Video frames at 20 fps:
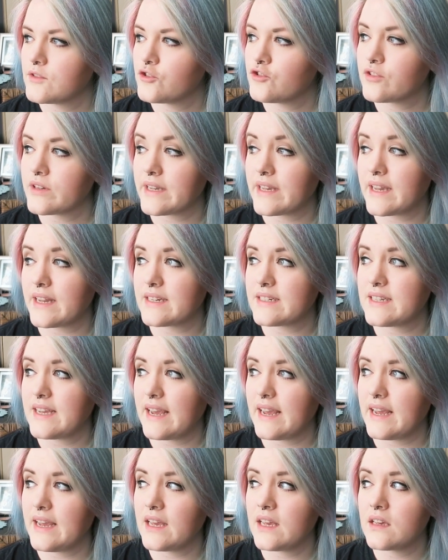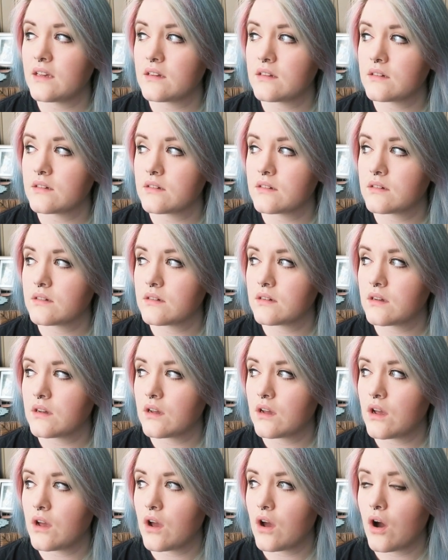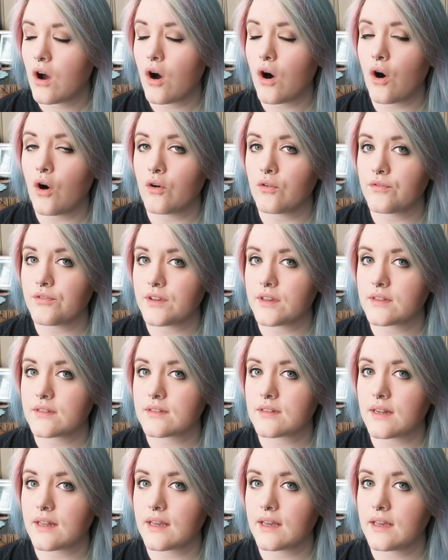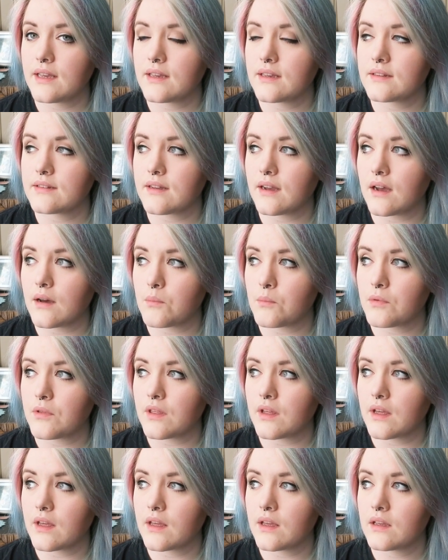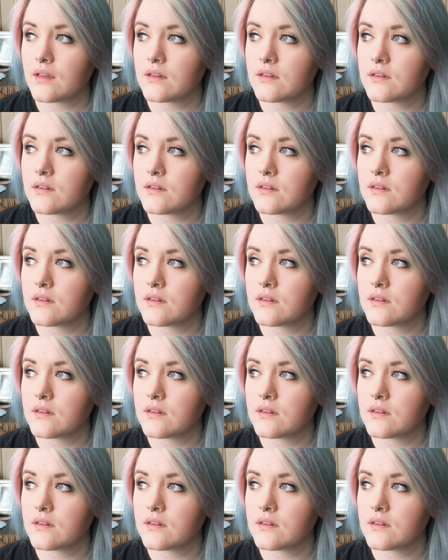Drinking tea, obviously, is up there.